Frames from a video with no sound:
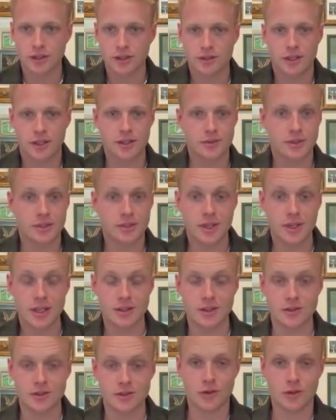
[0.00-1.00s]
as we
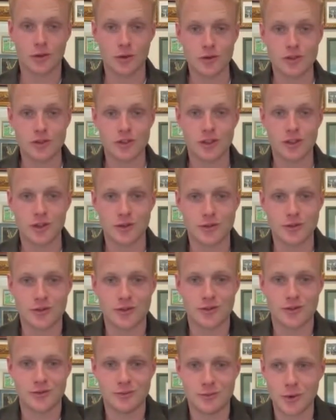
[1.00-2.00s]
said, the solution
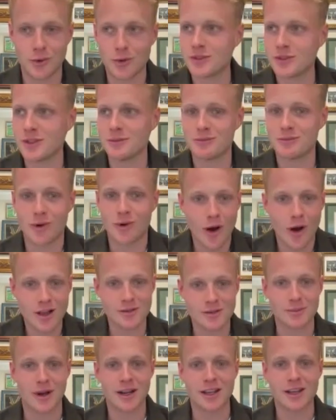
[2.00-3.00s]
of boosting
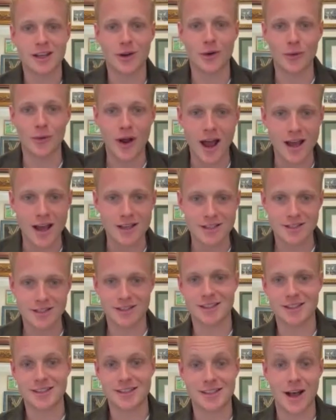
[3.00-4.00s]
prize money in a race
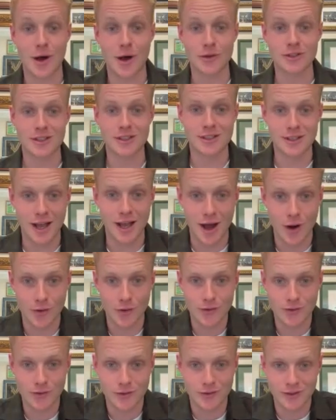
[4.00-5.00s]
that sells
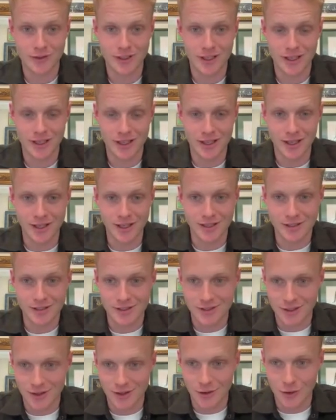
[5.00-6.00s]
itself
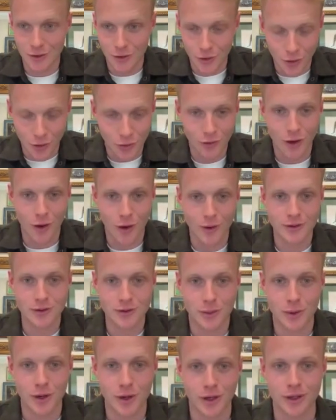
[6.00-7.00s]
is not going
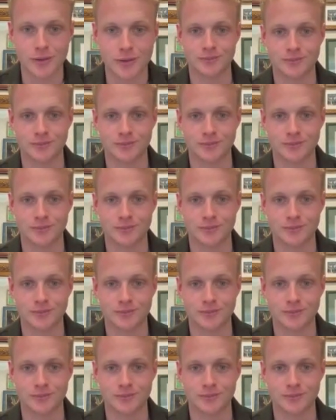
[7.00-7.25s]
to work.